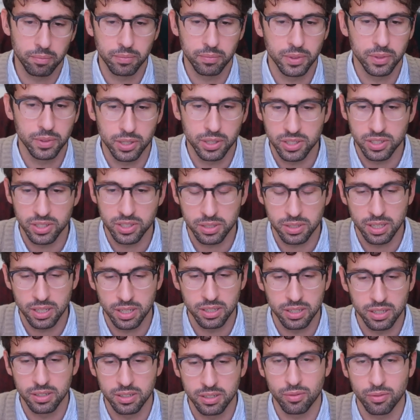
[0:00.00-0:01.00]
there's
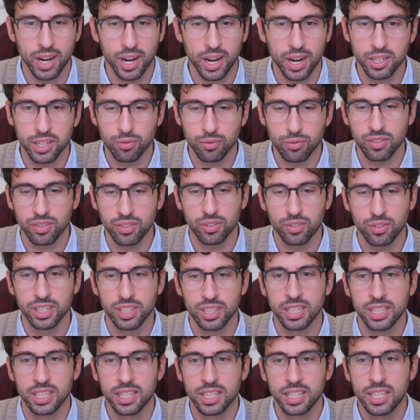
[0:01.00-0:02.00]
a variety of
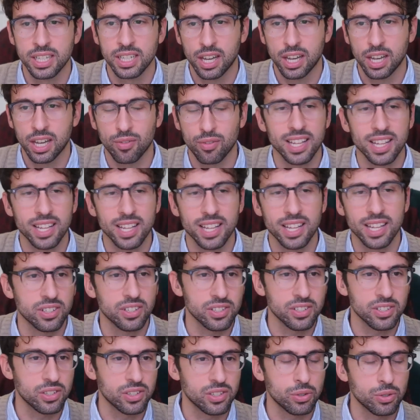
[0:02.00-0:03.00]
different
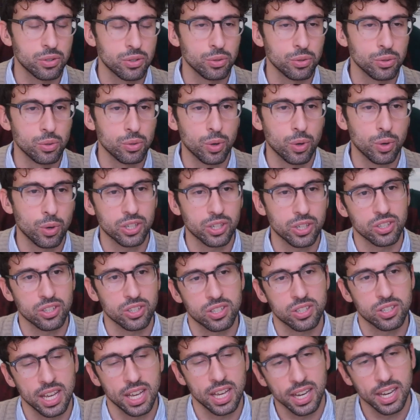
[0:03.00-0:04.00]
answers to
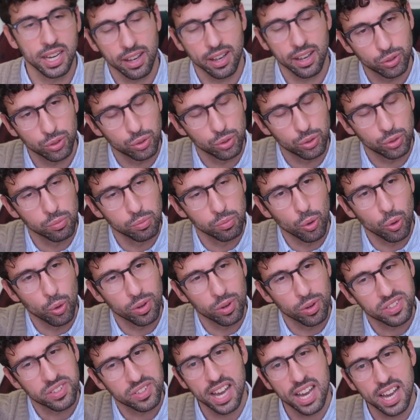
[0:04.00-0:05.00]
questions that have to do more
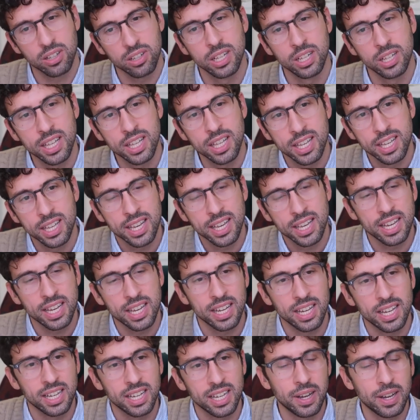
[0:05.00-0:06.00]
with style,
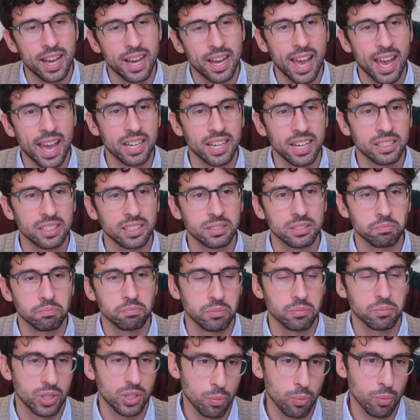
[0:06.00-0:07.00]
and
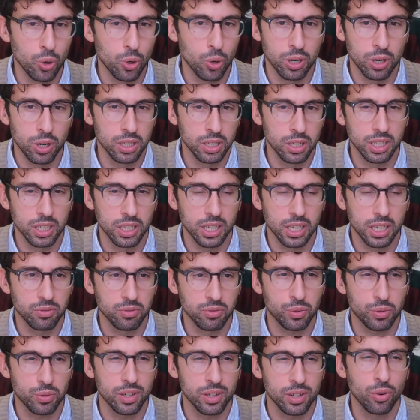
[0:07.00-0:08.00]
they're more kind
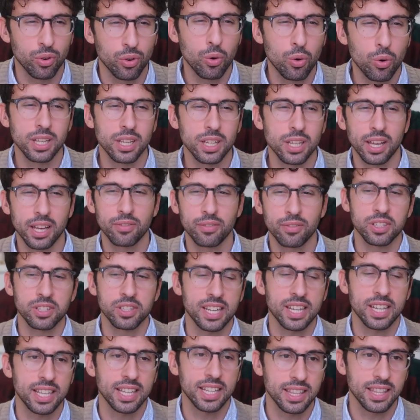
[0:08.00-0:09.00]
of straightforward. I have
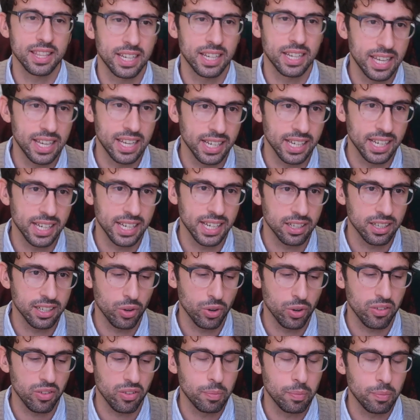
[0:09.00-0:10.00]
to say that the link
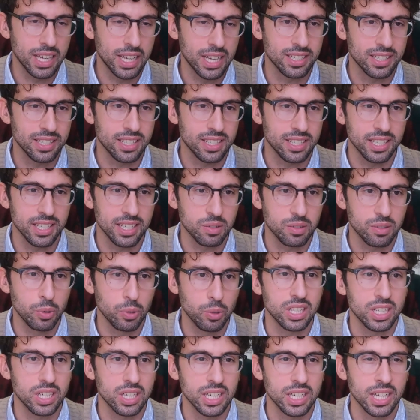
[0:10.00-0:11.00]
of what I've placed is
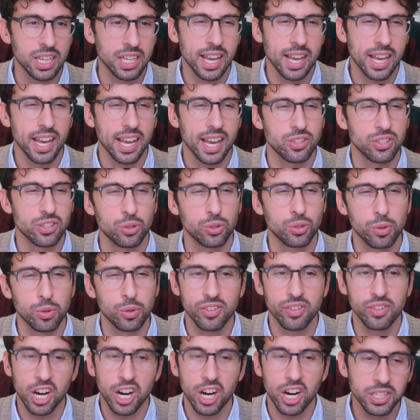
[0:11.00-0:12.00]
mostly has to do
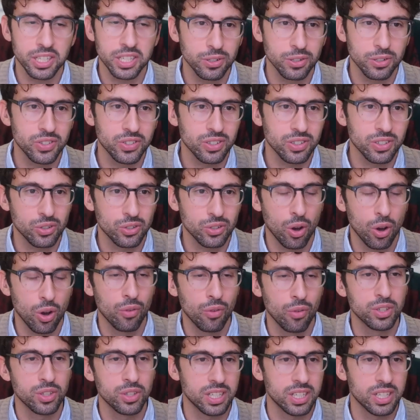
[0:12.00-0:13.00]
with articles. So
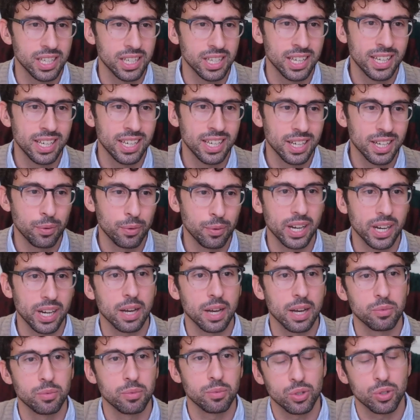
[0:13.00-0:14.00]
obviously when it
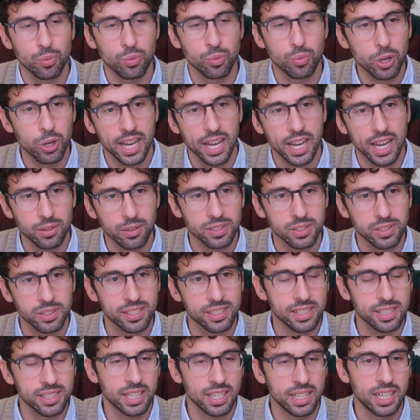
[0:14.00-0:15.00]
comes to word
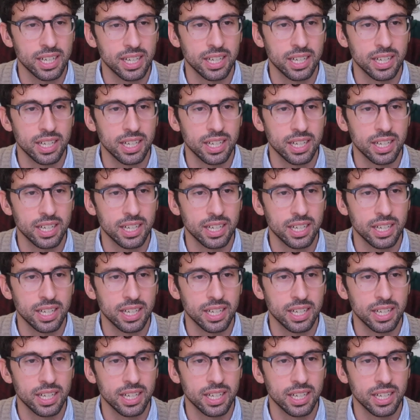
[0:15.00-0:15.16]
counts,